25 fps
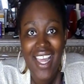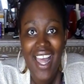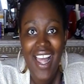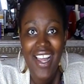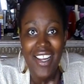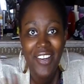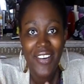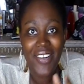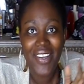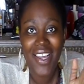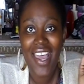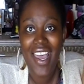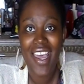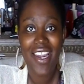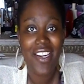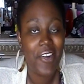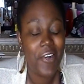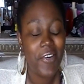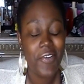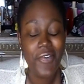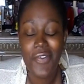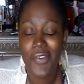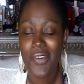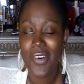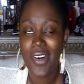yeah, go ahead,
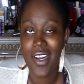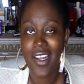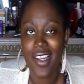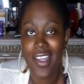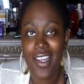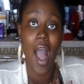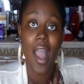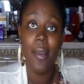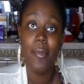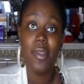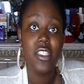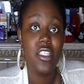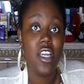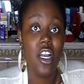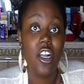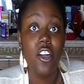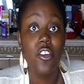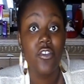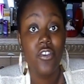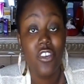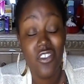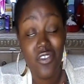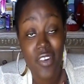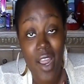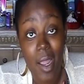go for it. I'm a sucker
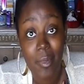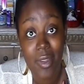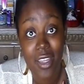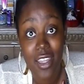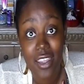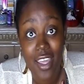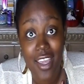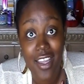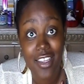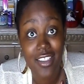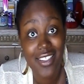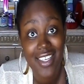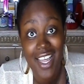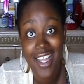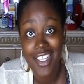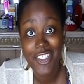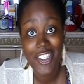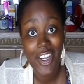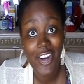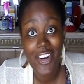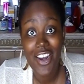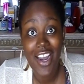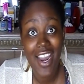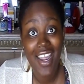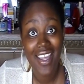for family things, that's
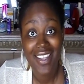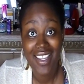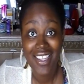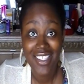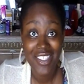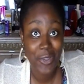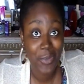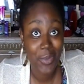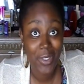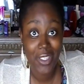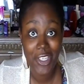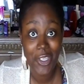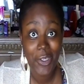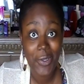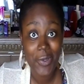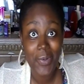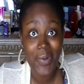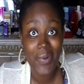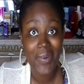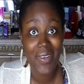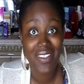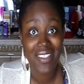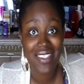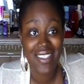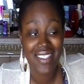alright, that's really
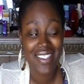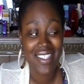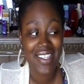cool.